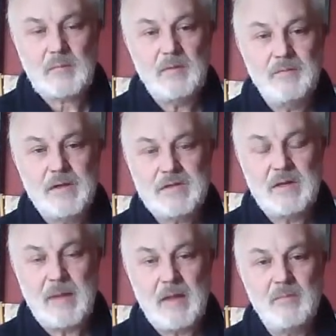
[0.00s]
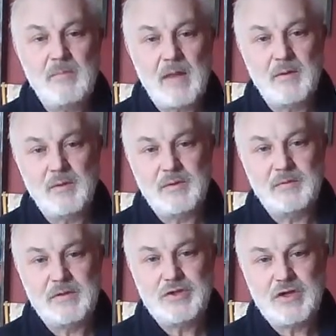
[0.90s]
firstly about the motherhood
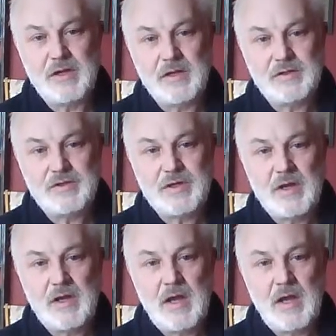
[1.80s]
of the church.